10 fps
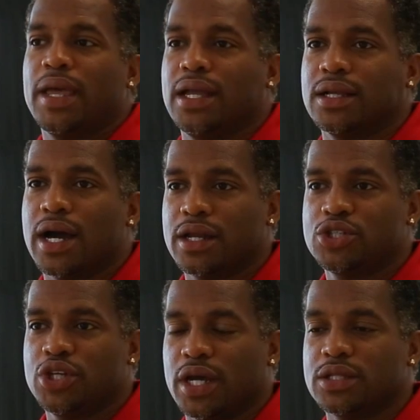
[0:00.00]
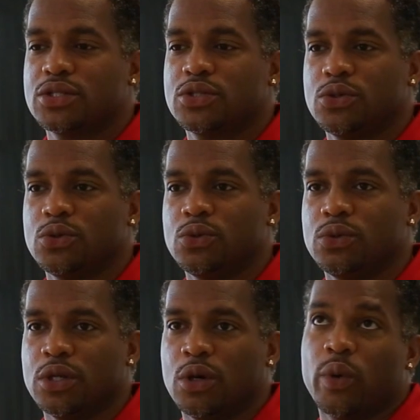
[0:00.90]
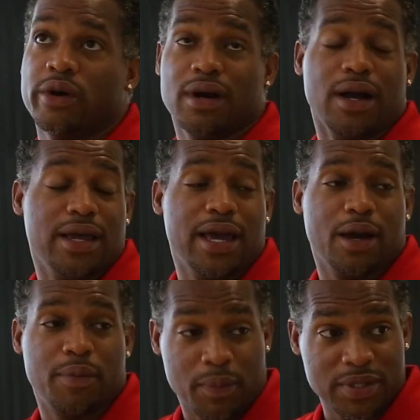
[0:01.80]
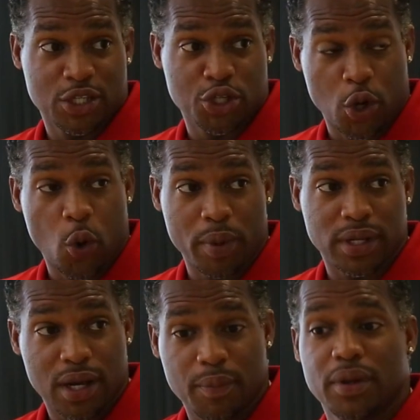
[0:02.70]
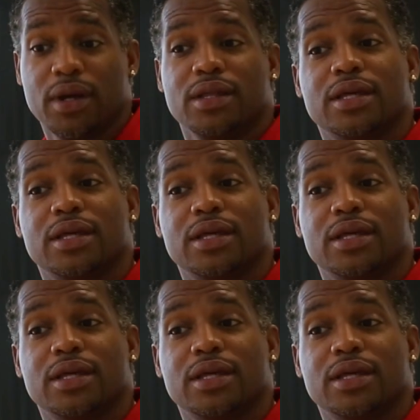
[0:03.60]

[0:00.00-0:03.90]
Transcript: and got a chance to, where a position opened up,